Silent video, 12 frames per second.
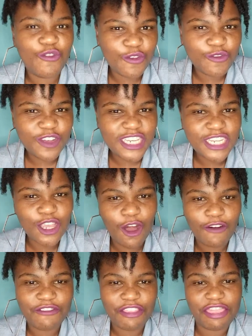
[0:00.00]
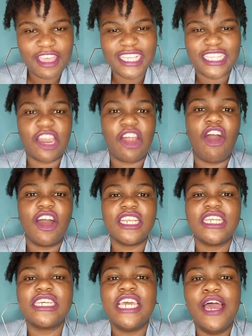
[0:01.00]
50 of the things that are
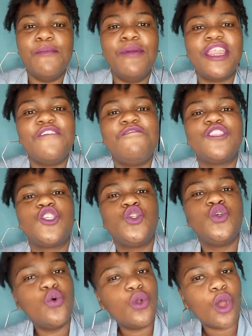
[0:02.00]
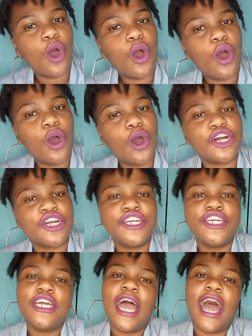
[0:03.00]
on it, but if it's too long,
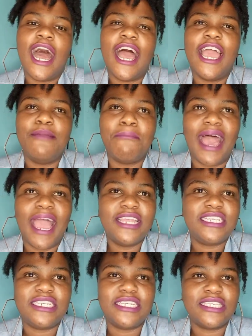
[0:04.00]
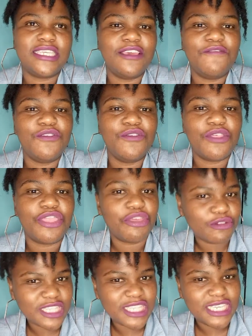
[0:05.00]
I might just give you
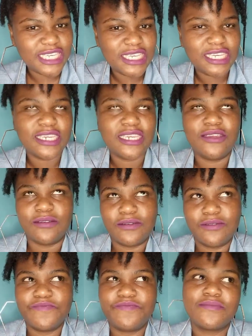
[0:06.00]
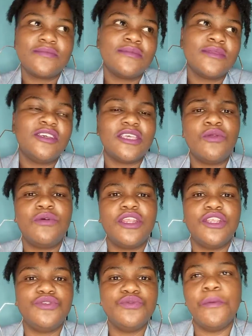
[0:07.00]
30, you know? Because I don't
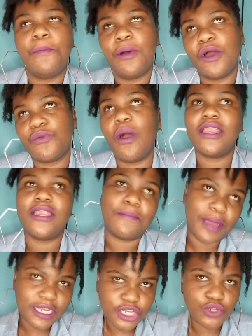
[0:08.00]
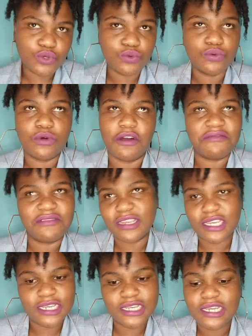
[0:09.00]
want to do part one and part two of
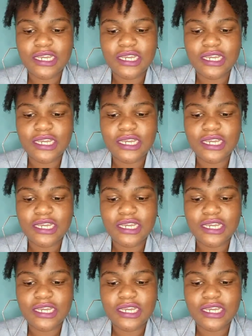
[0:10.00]
it.